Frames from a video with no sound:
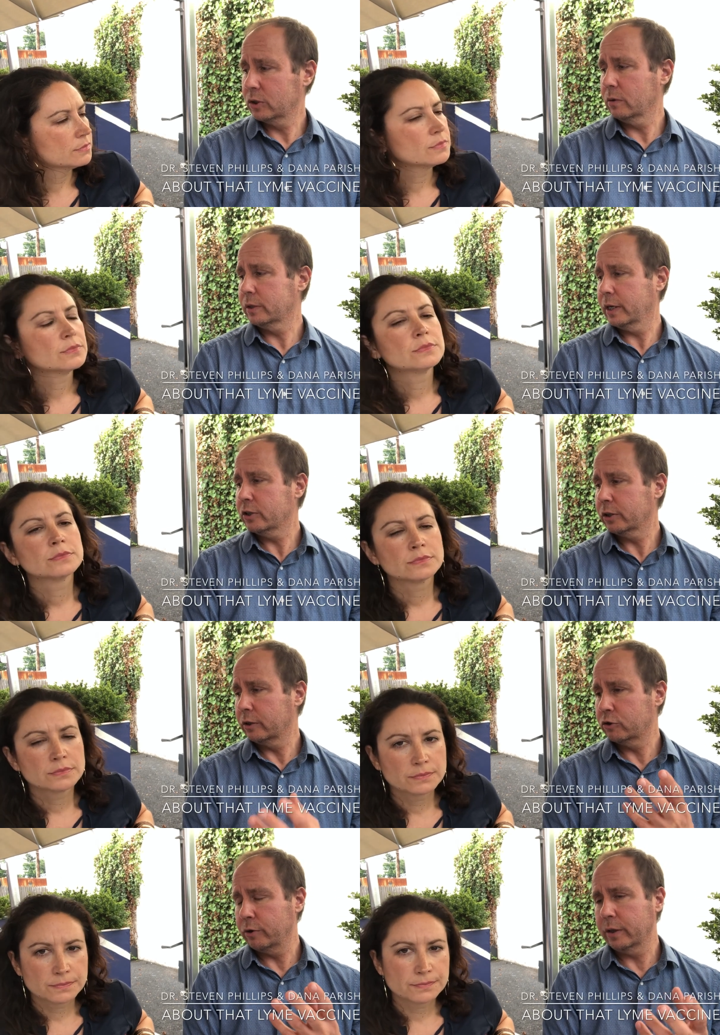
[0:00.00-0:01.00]
Speaker 1: so essentially
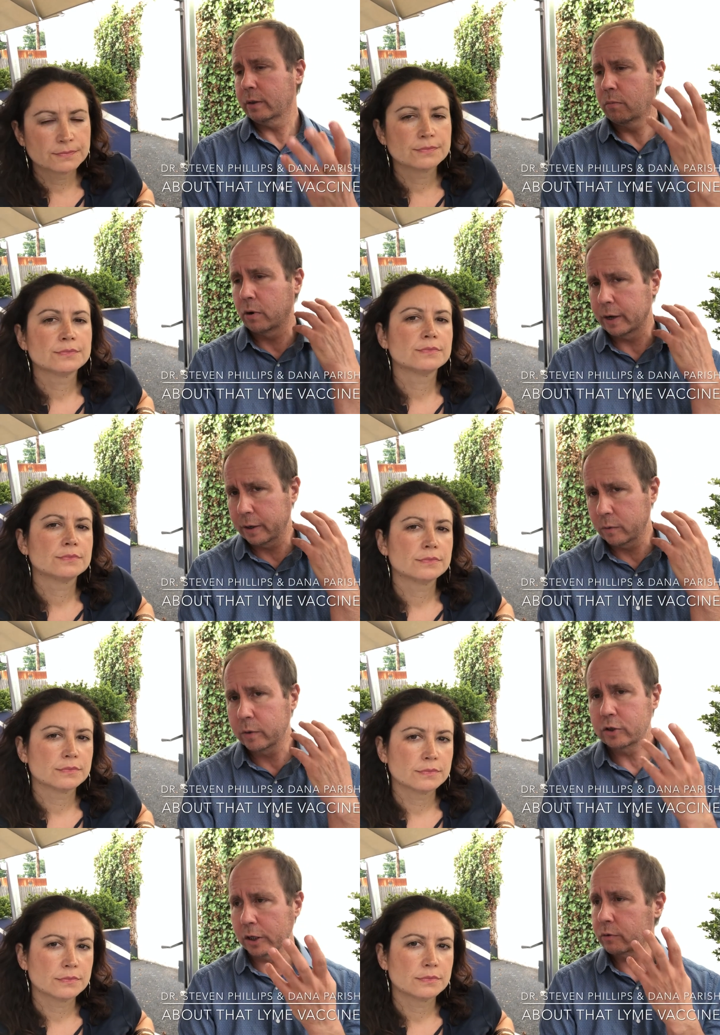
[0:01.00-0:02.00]
you're treating the brain
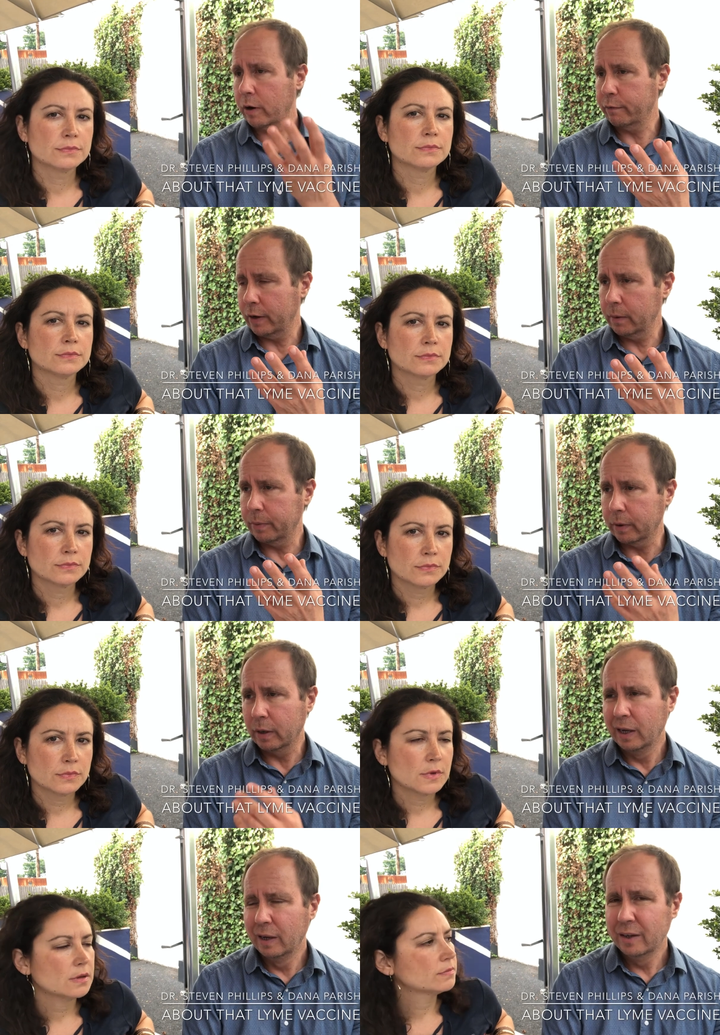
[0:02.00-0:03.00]
with just rifampin.
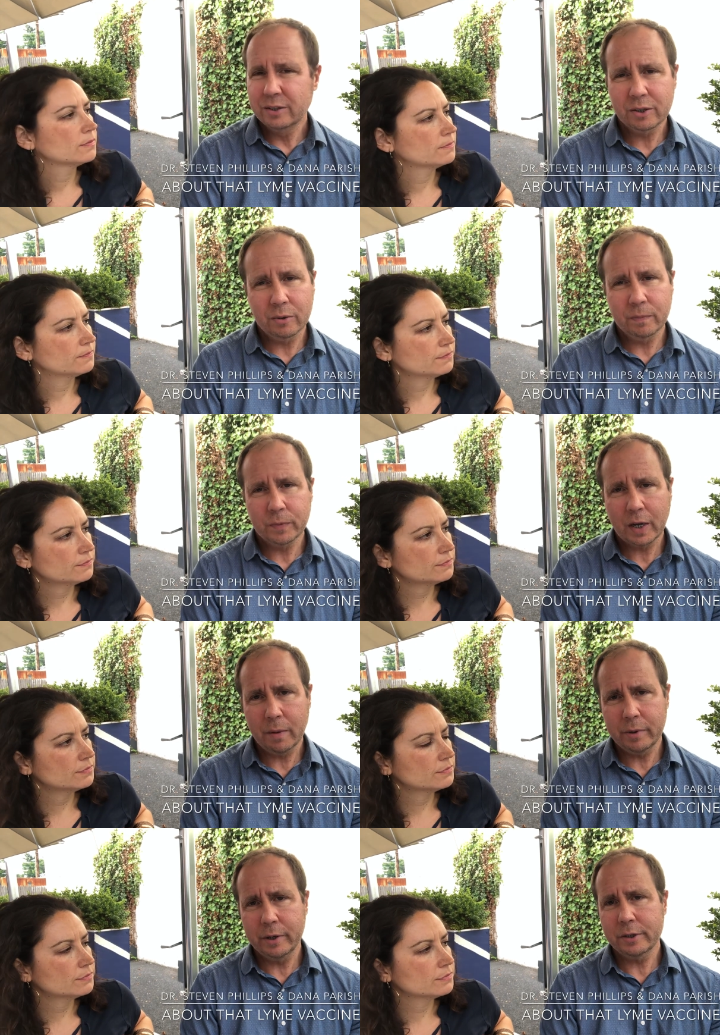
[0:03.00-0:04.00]
So
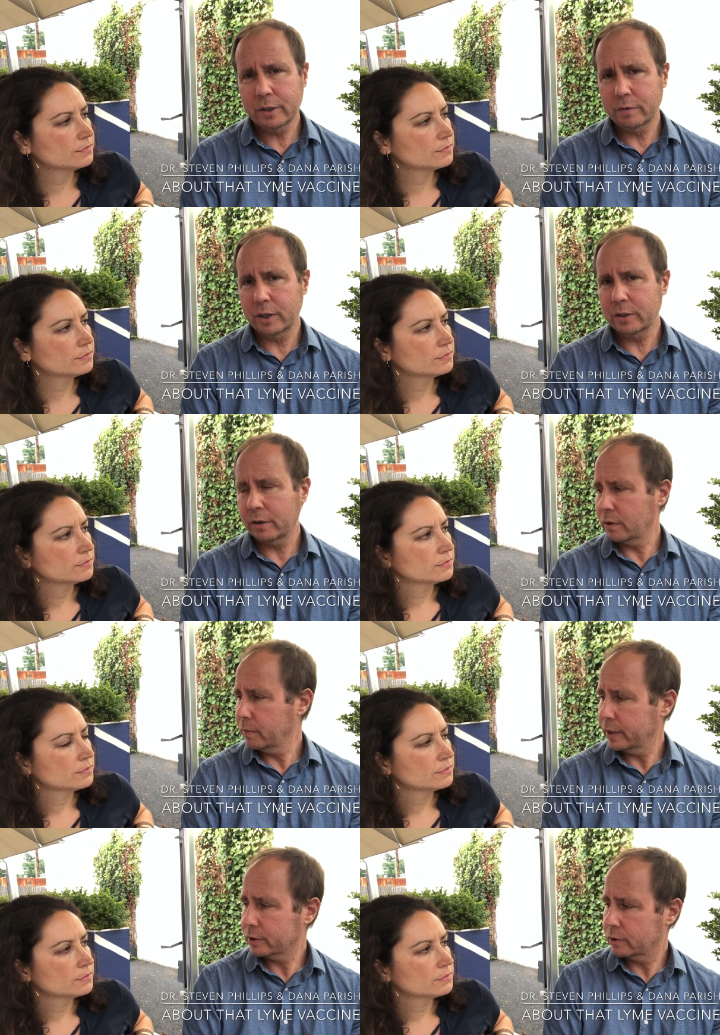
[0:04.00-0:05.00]
combinations of just
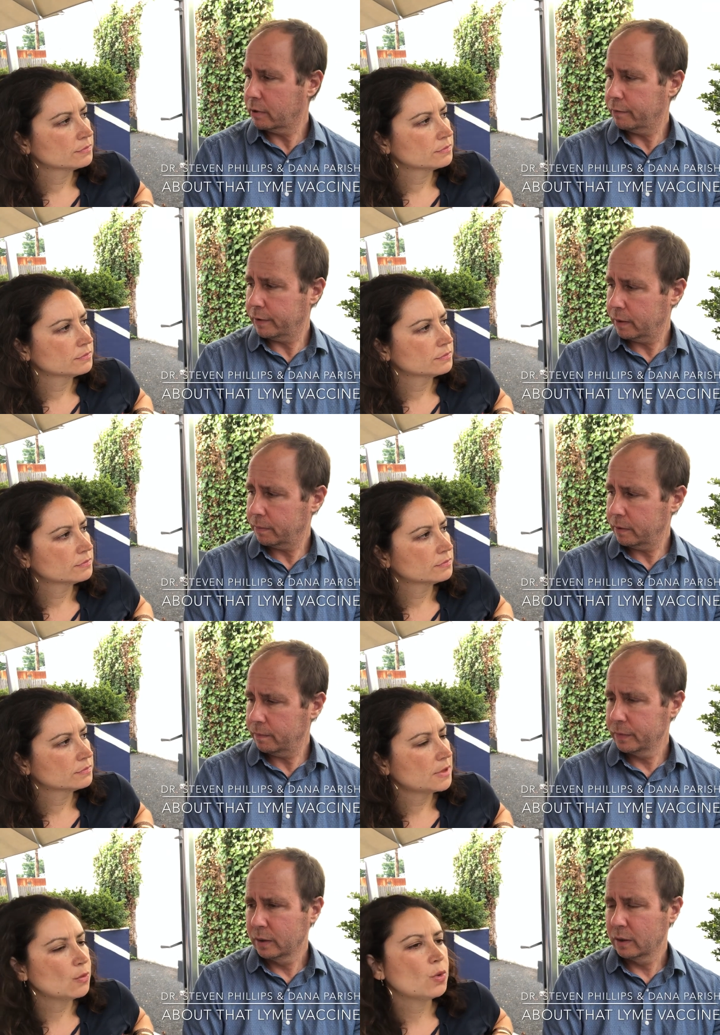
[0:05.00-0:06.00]
zithromax and rifampin.
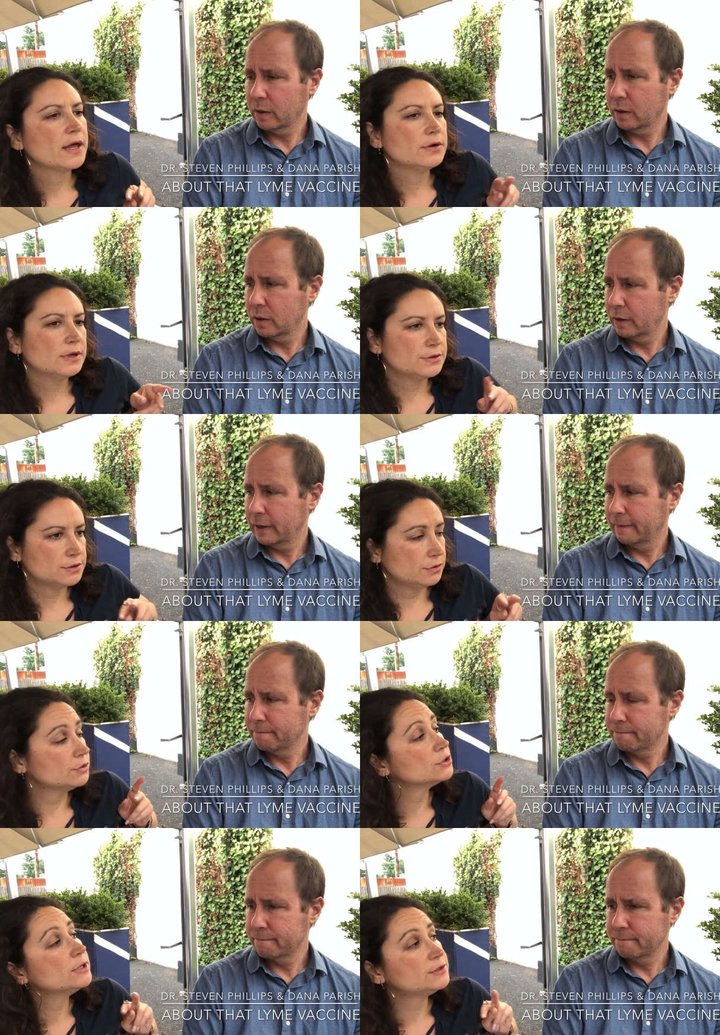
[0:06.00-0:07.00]
Speaker 2: And why do you need two?
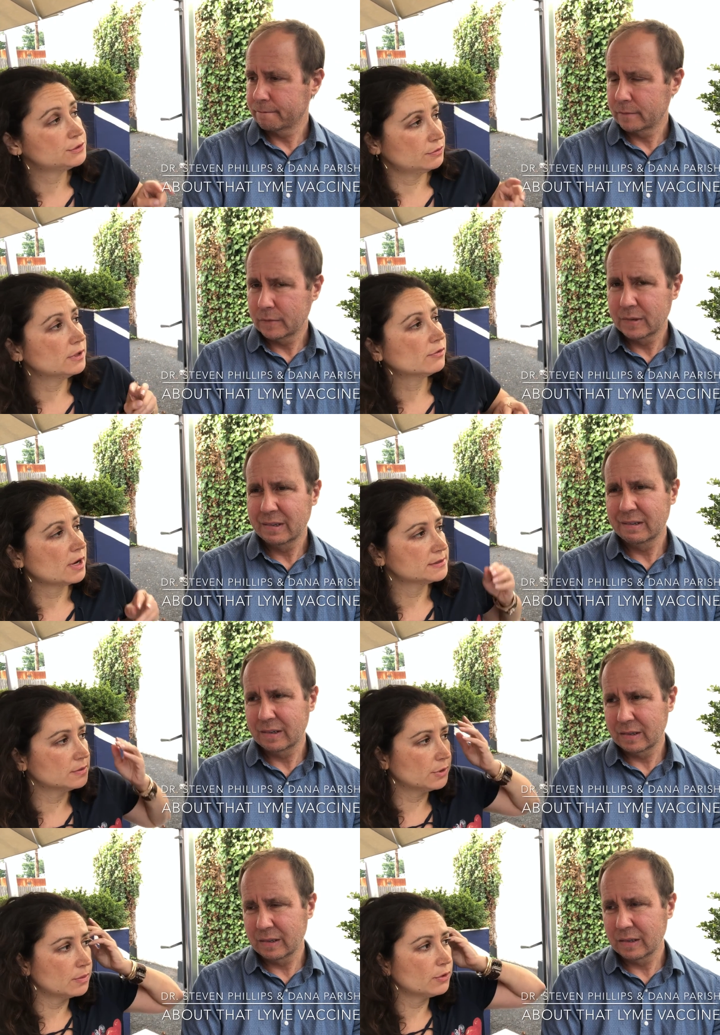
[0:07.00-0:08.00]
So you need two that cross the
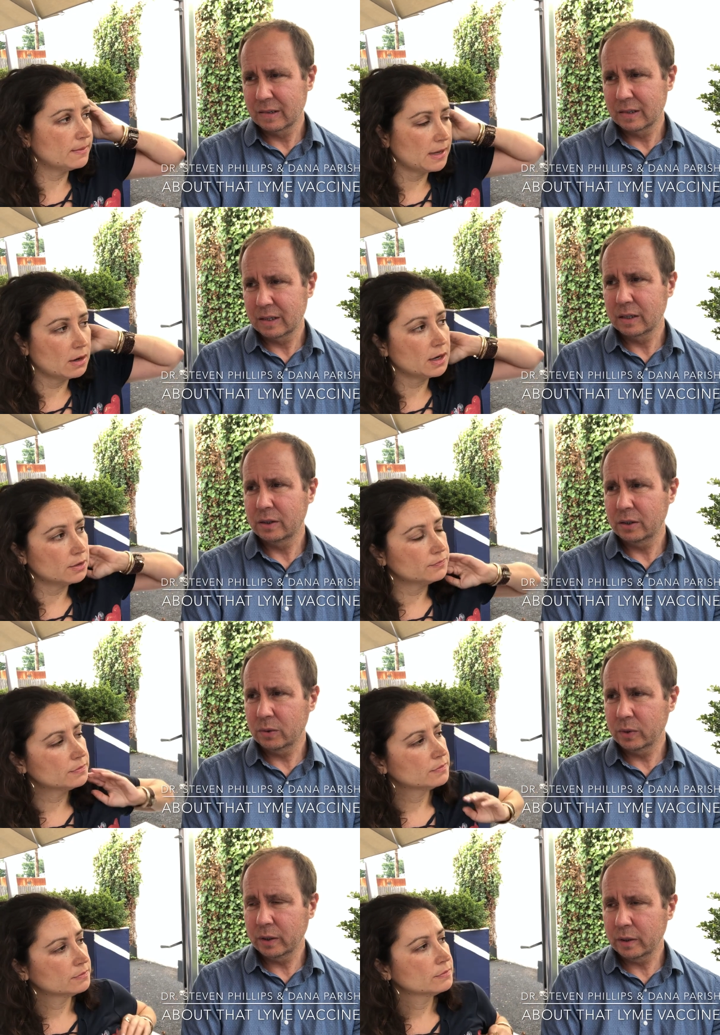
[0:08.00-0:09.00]
blood-brain barrier?
Speaker 1: You
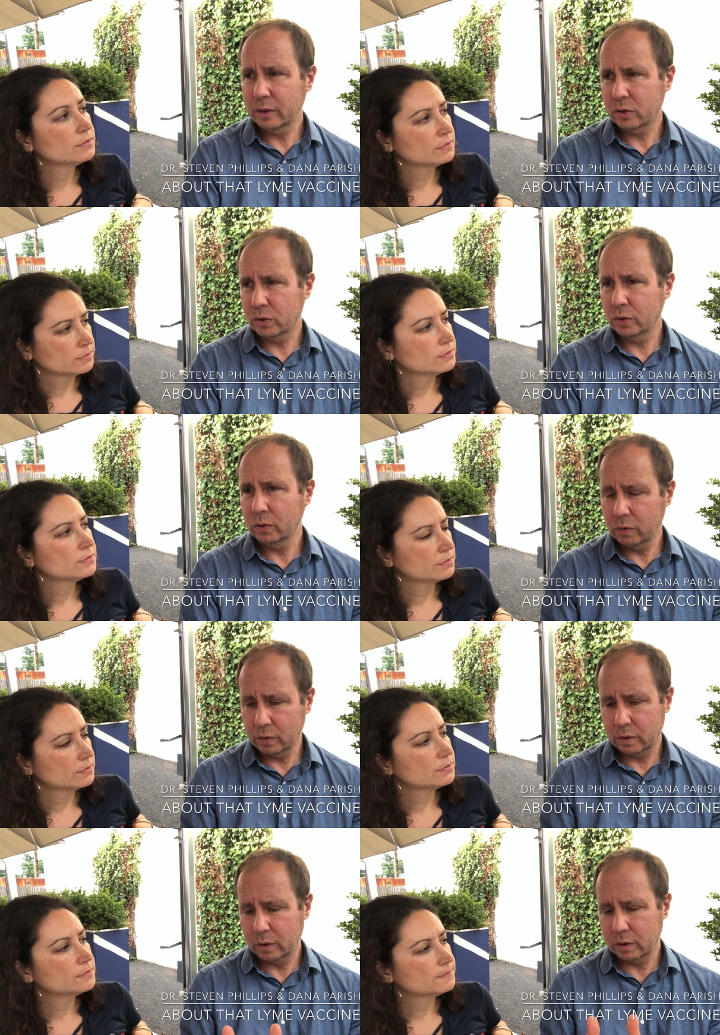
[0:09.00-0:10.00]
really need two
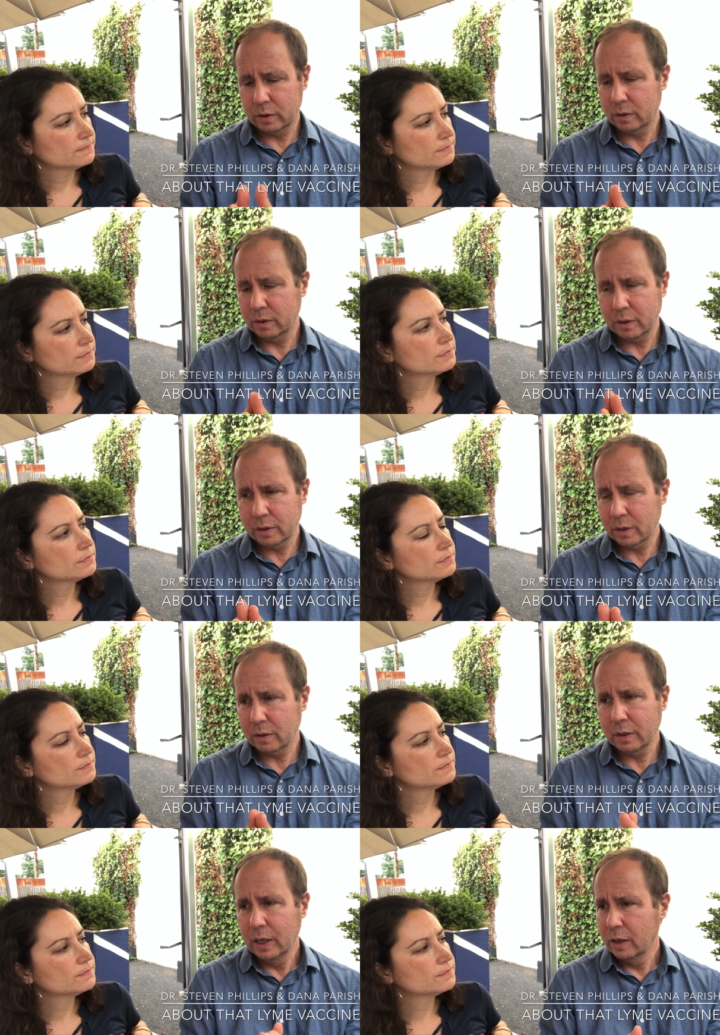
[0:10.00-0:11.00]
to, it's a
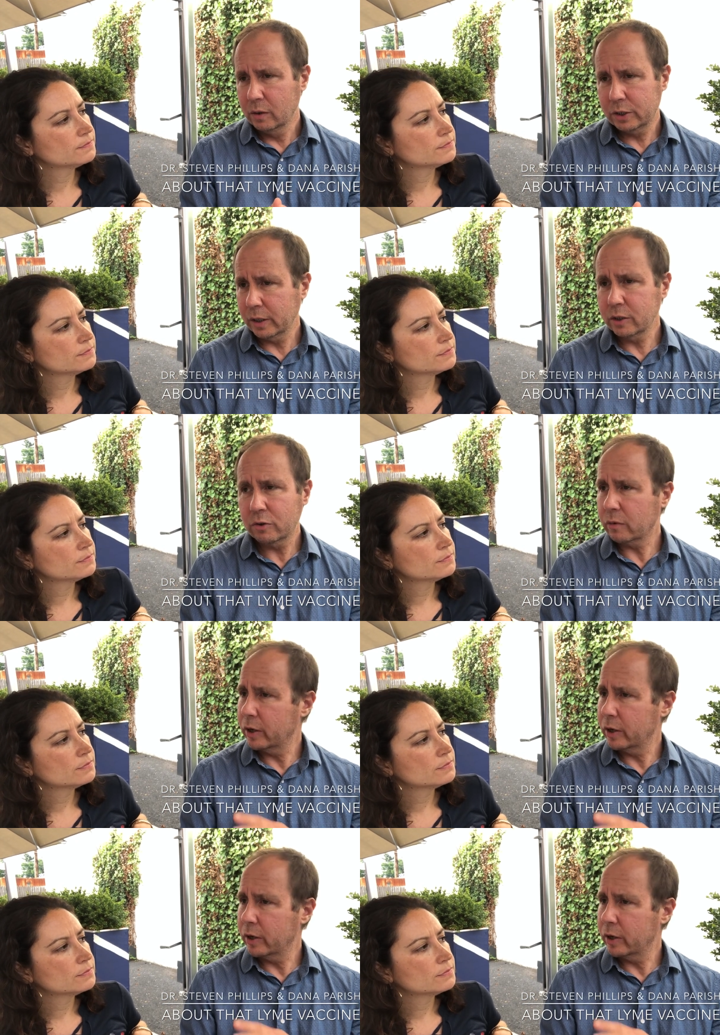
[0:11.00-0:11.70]
single drug